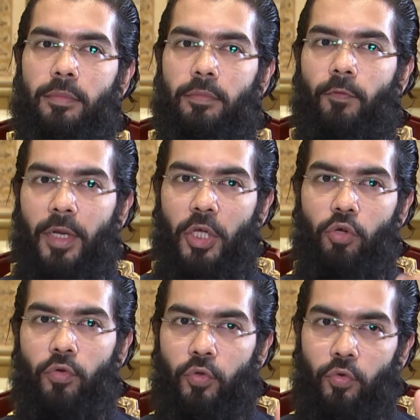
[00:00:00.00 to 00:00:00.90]
when he
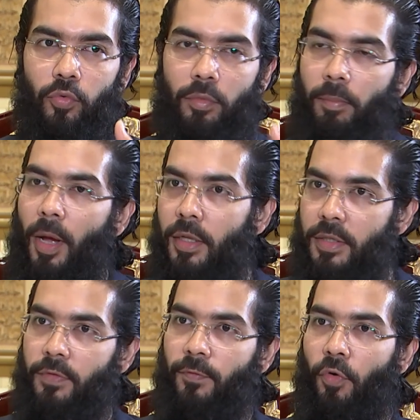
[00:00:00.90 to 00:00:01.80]
used to
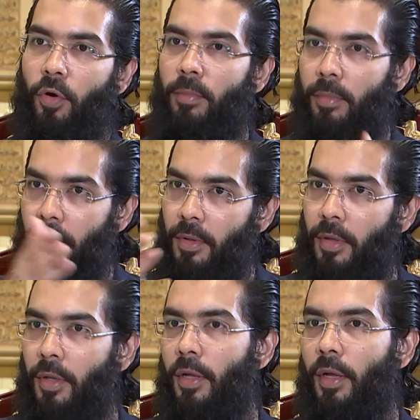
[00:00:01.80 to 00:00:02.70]
pass from
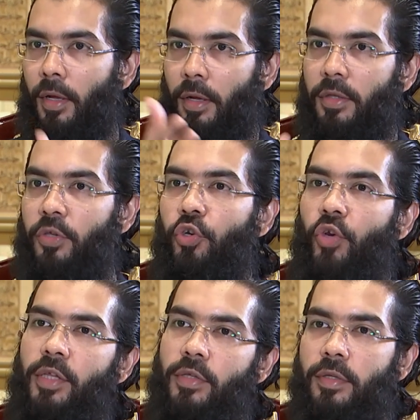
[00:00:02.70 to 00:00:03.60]
the
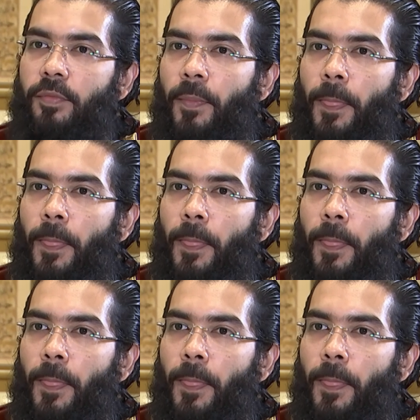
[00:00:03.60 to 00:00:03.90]
streets,